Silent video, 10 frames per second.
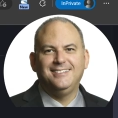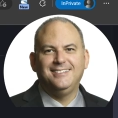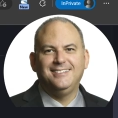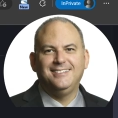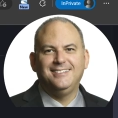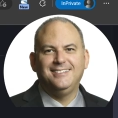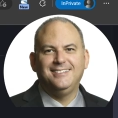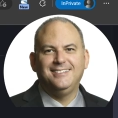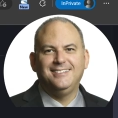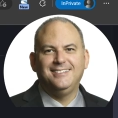
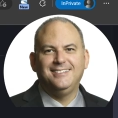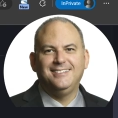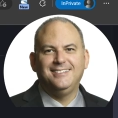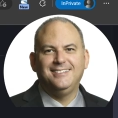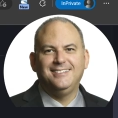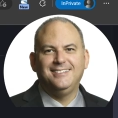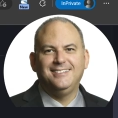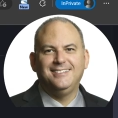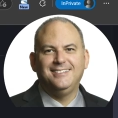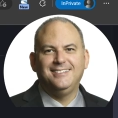
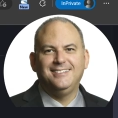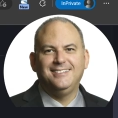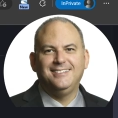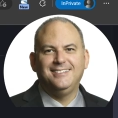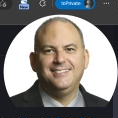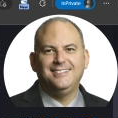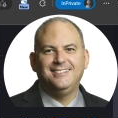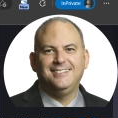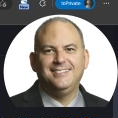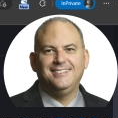
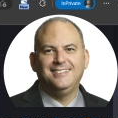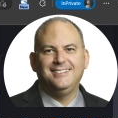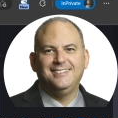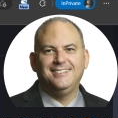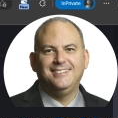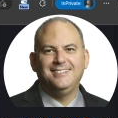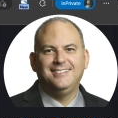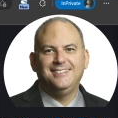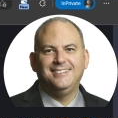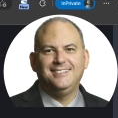
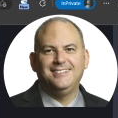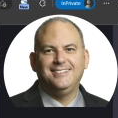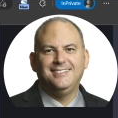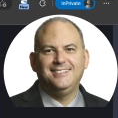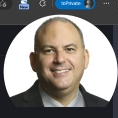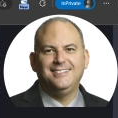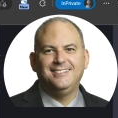This is a still picture; no speech is visible.